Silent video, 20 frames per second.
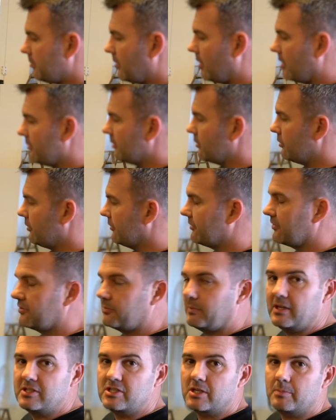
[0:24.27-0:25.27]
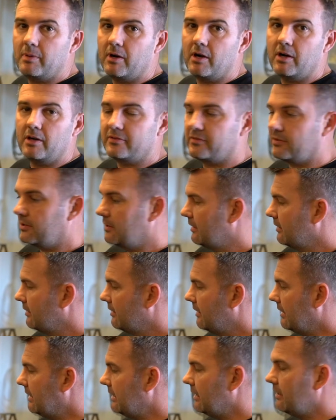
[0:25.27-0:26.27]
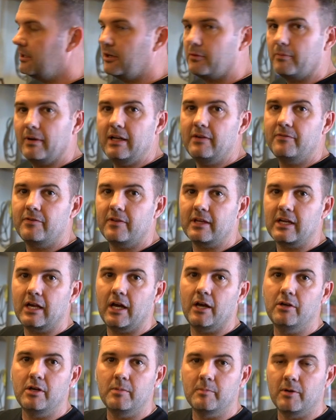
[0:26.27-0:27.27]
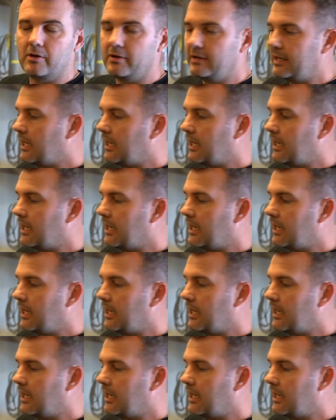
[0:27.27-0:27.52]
up all the little suspension parts and getting it ready for the Coyote motor.